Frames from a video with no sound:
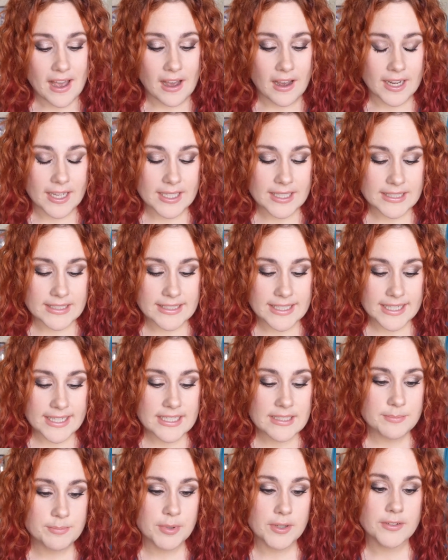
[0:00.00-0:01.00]
I
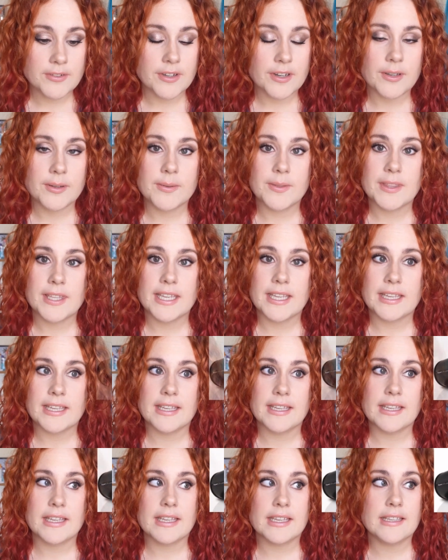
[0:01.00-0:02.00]
did borrow
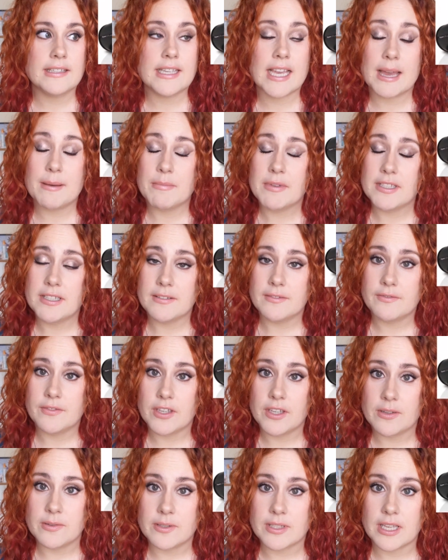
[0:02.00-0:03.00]
the Gamma
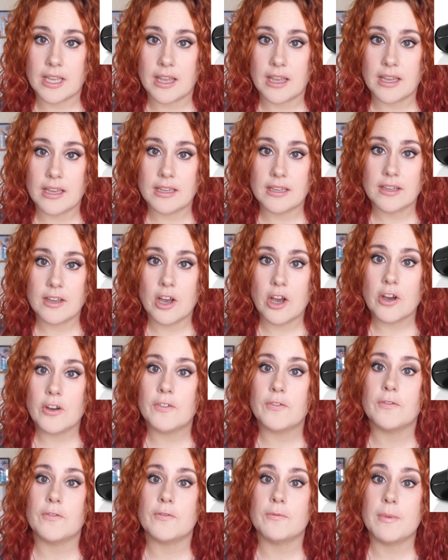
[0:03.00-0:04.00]
diffuser
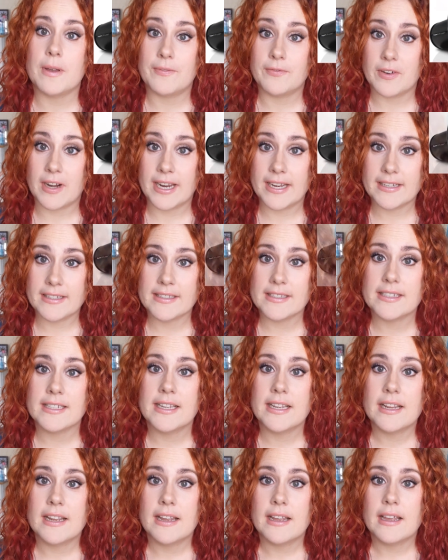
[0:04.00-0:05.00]
off my friend,
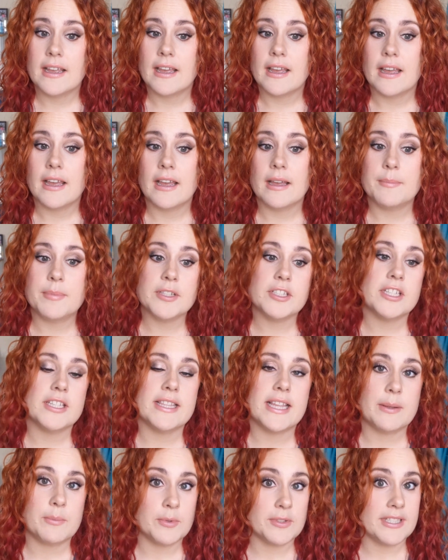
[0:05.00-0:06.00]
uh, but she
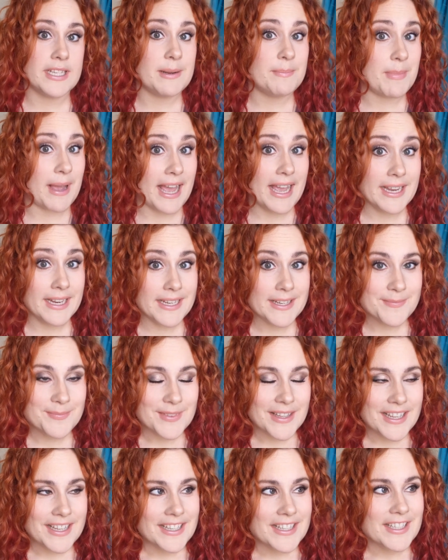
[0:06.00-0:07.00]
then wanted it back.
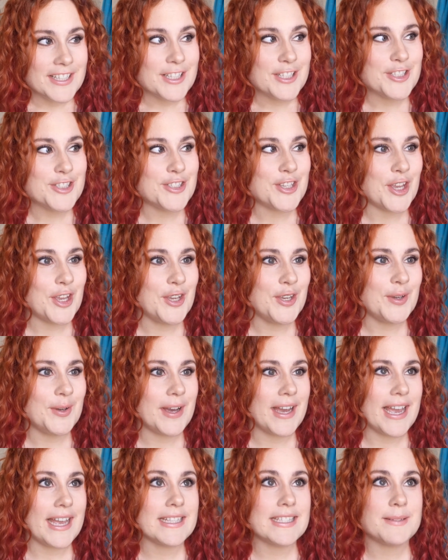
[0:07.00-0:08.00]
So
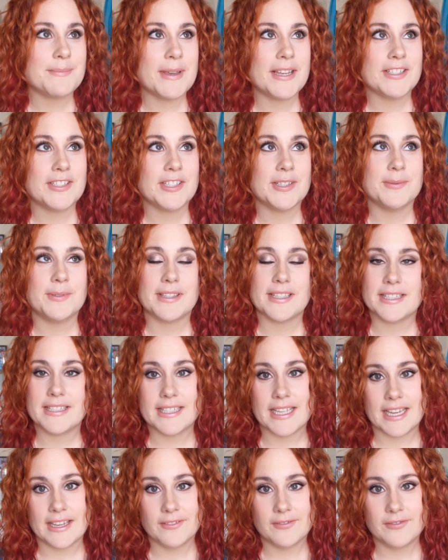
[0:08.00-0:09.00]
I had to make do with a
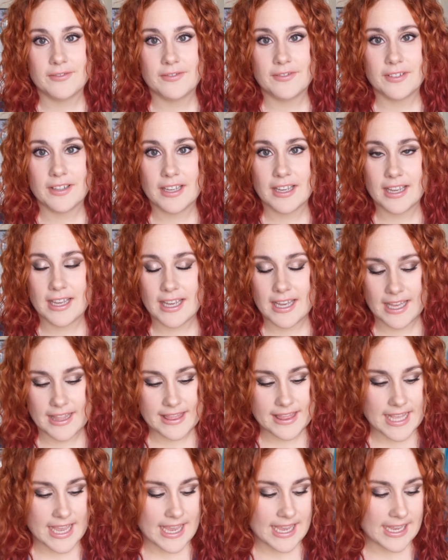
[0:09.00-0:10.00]
sieve.
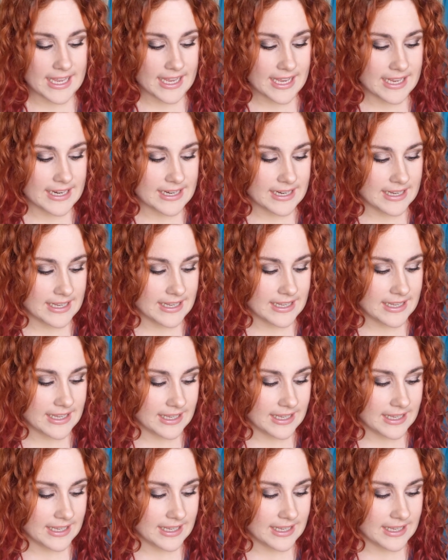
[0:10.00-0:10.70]
And then